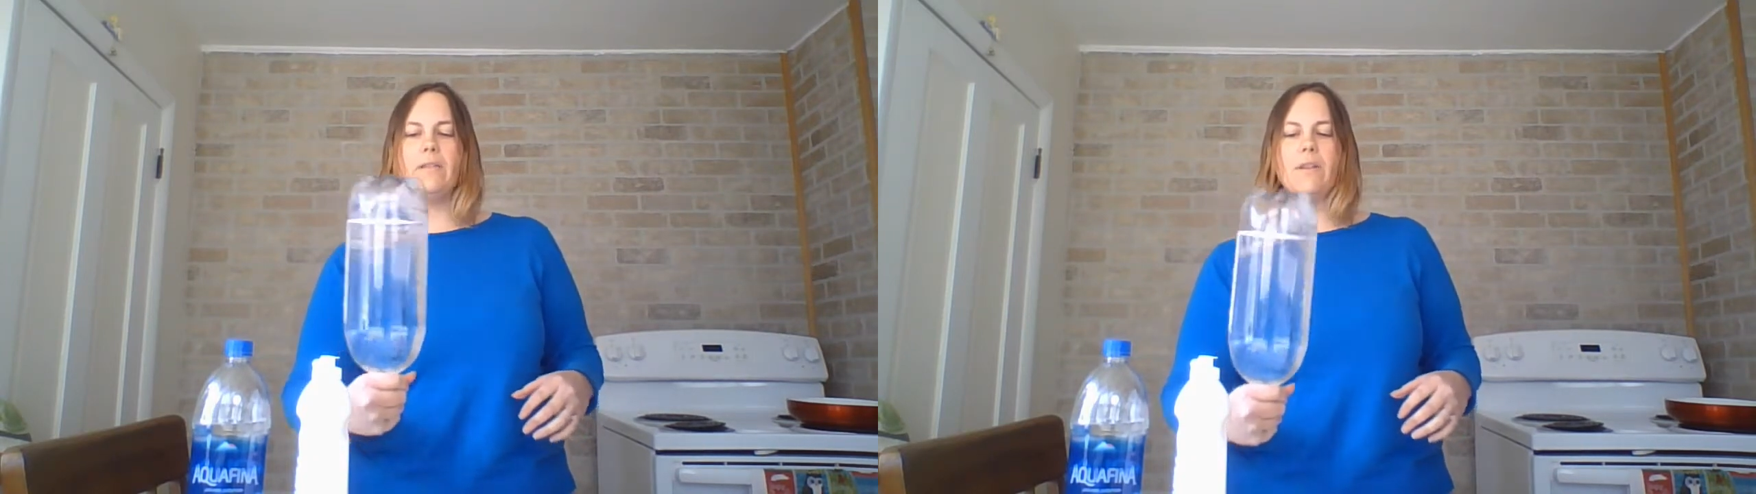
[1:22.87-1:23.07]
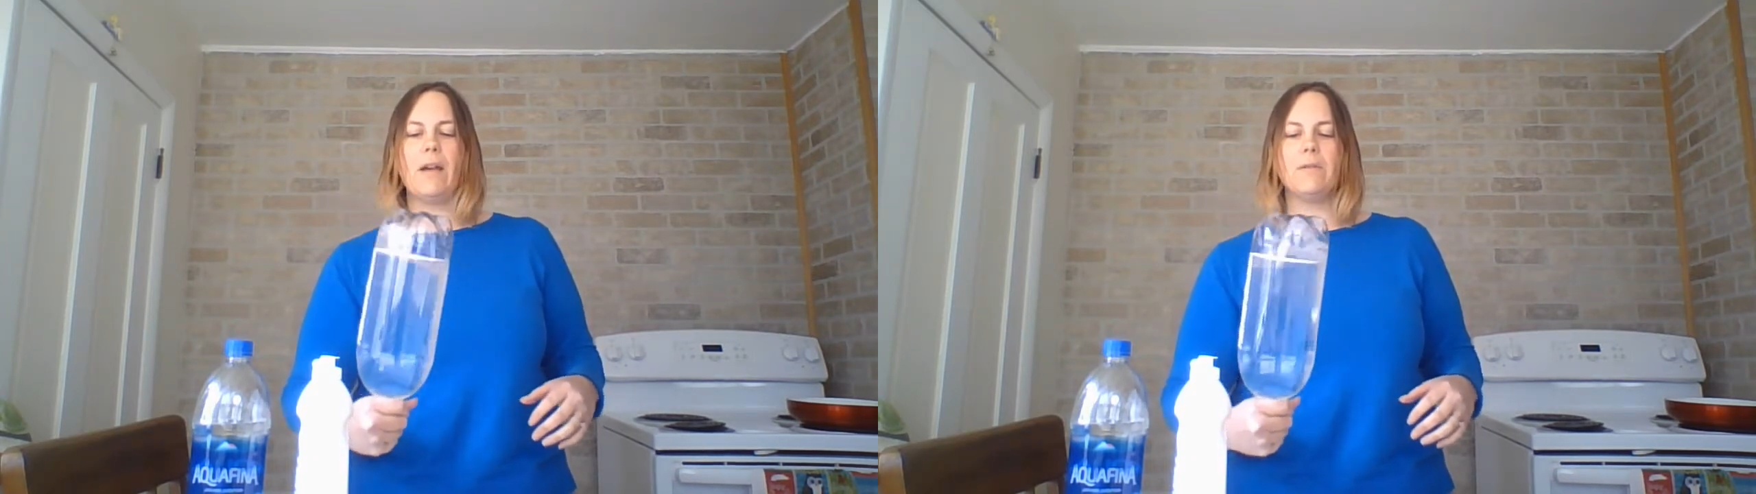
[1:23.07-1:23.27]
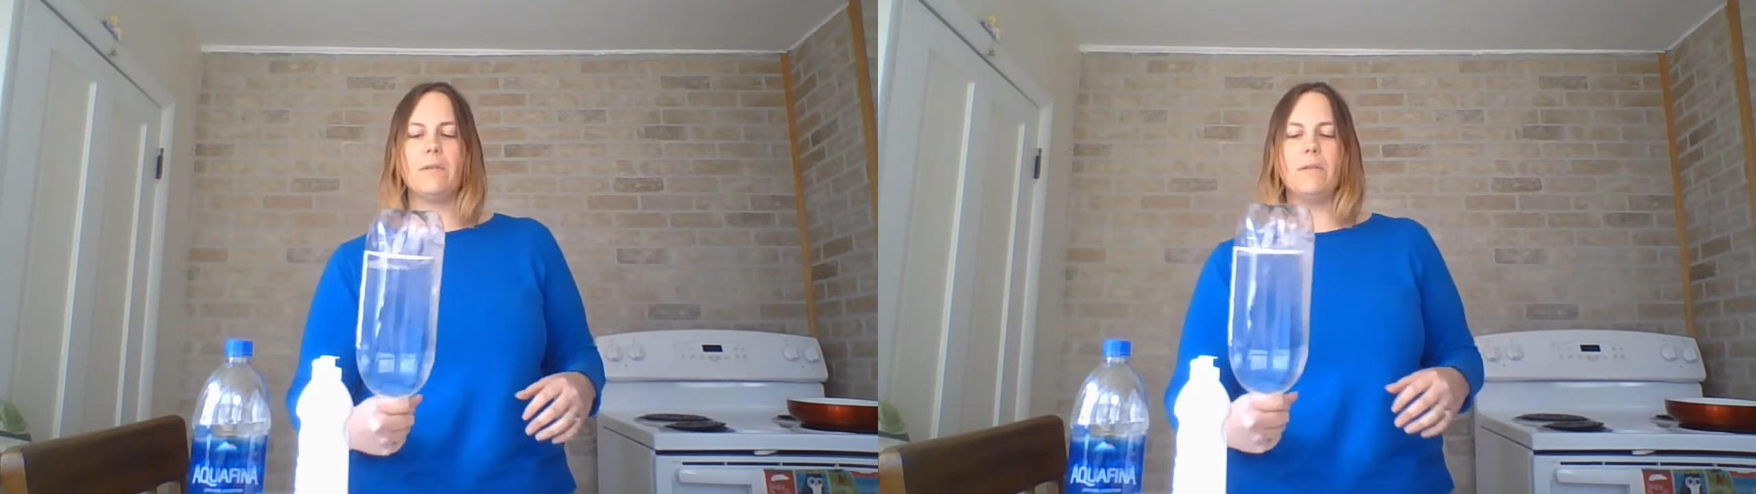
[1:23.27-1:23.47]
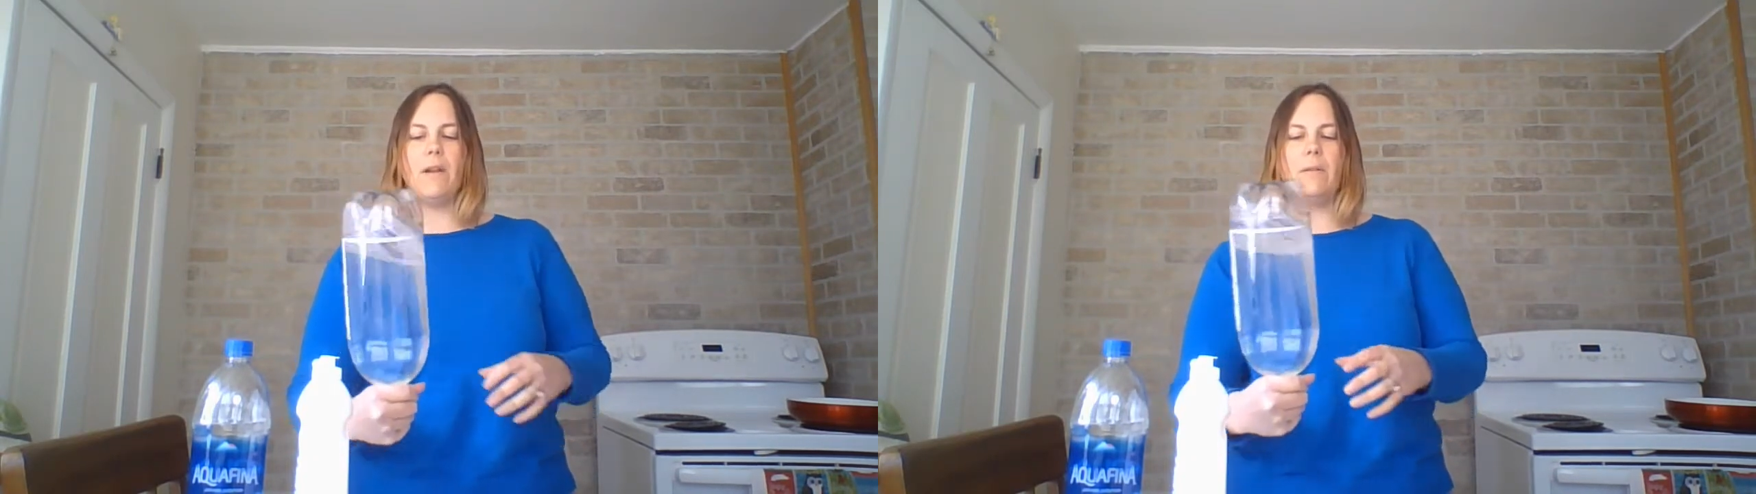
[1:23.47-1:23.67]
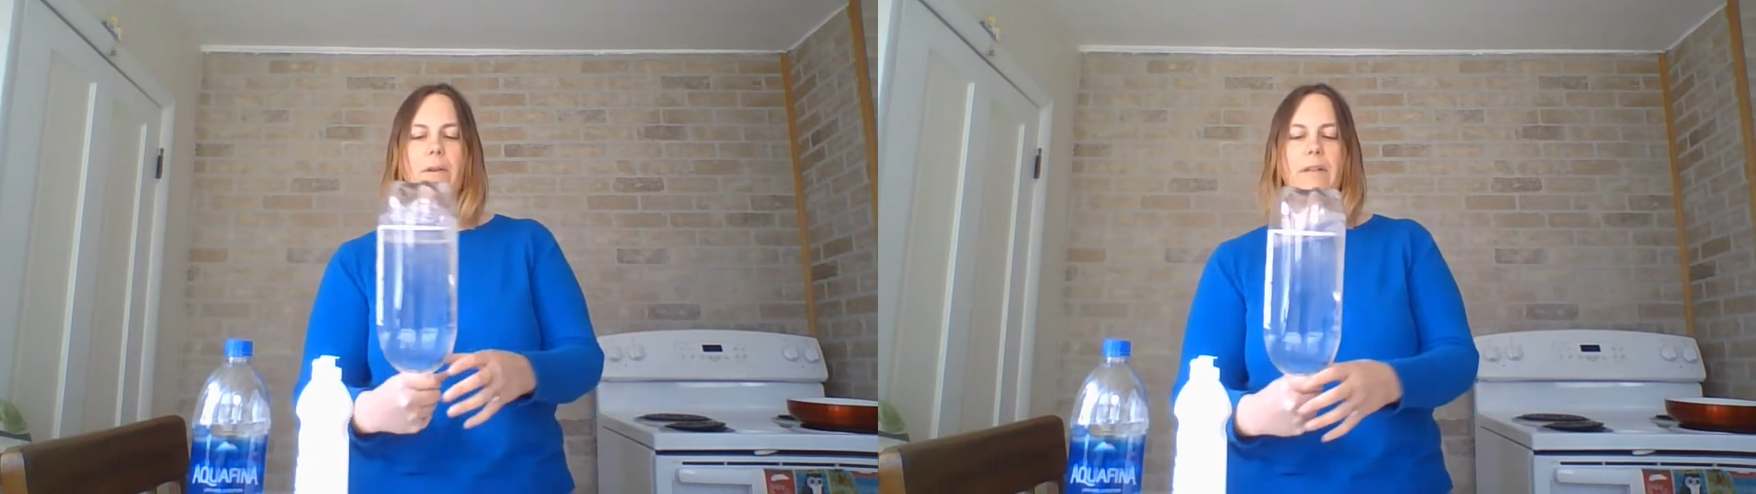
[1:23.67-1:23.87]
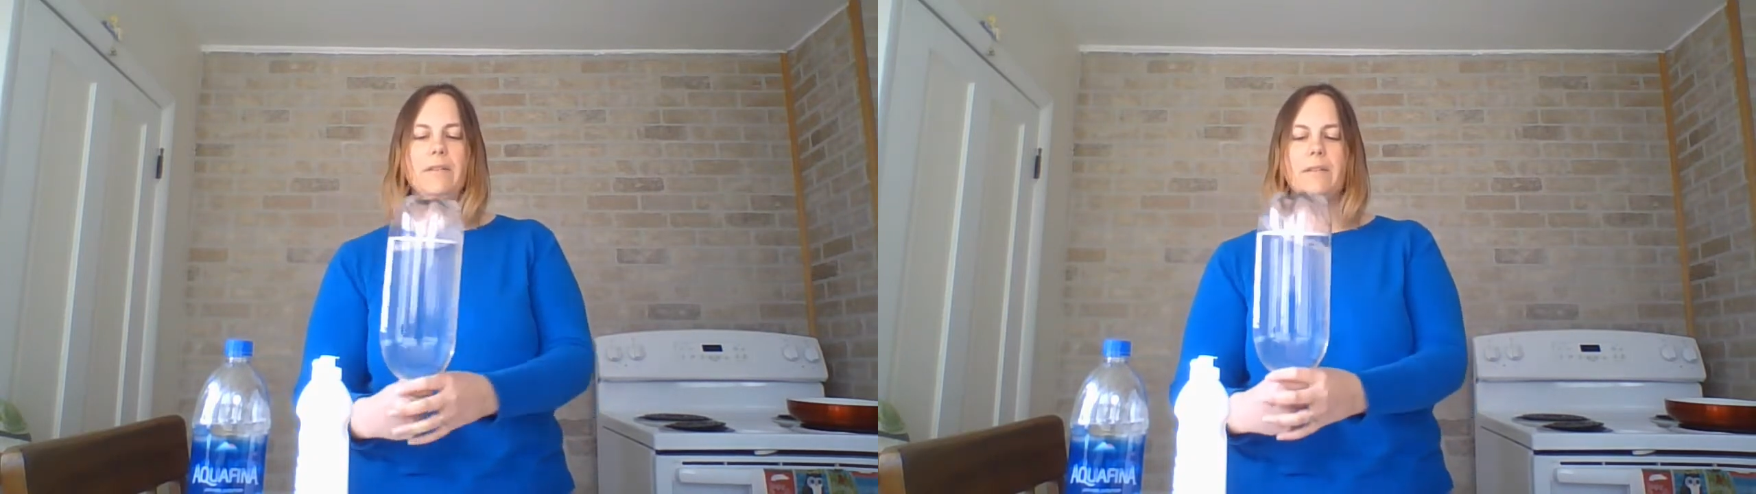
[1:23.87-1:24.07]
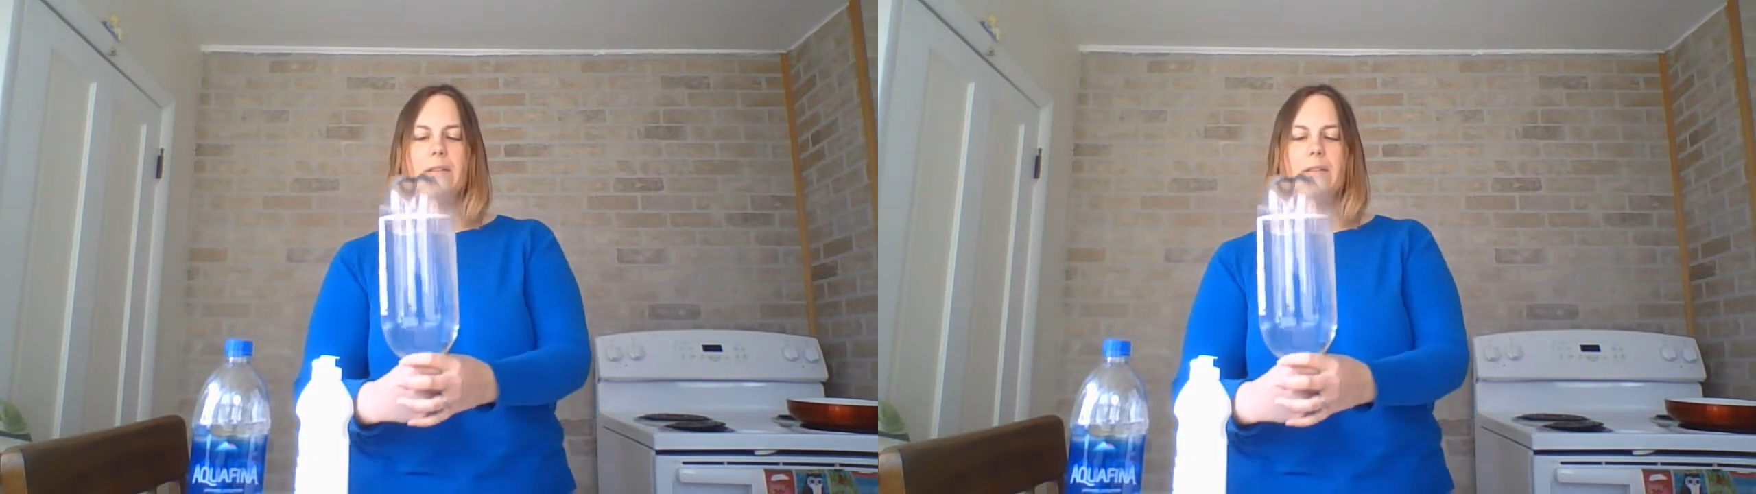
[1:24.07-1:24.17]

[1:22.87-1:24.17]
or counterclockwise,